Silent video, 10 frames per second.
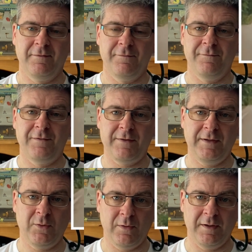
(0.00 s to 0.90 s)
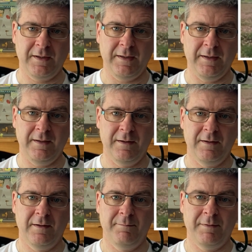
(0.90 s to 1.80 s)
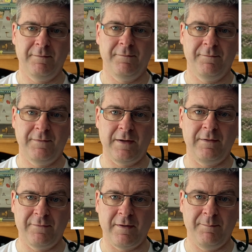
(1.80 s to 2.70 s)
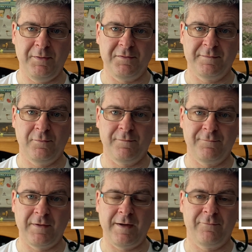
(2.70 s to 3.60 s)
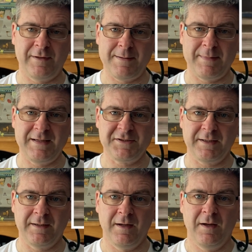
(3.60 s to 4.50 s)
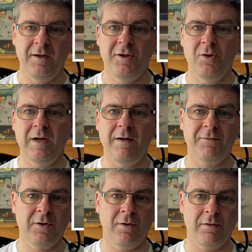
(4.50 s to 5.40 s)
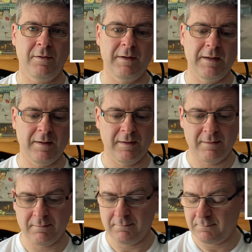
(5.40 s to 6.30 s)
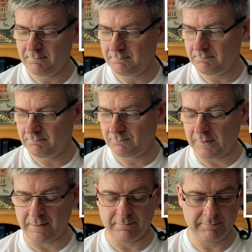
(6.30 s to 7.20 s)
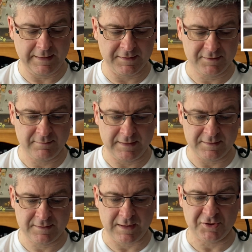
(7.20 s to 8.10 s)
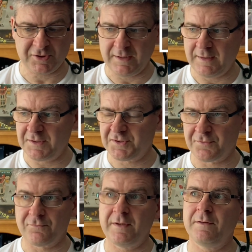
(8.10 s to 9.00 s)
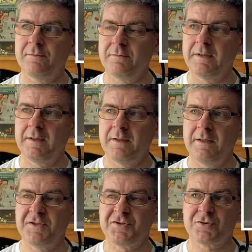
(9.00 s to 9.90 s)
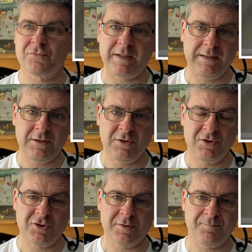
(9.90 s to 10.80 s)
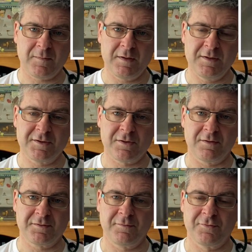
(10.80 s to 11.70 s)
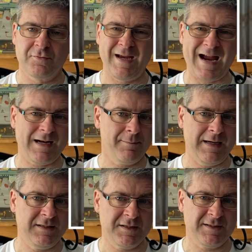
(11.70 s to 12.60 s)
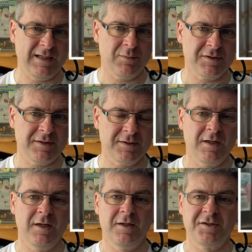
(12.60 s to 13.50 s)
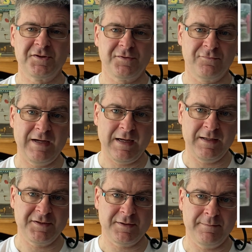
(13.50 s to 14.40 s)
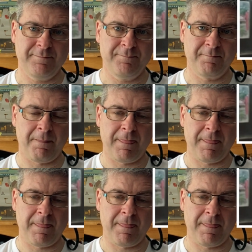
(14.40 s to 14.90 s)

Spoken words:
very quirky, but very, very beautiful and very, very amazing. You have got, well, it's touching, it's surreal, it's strange. It's got some great animated sequences, surrealism,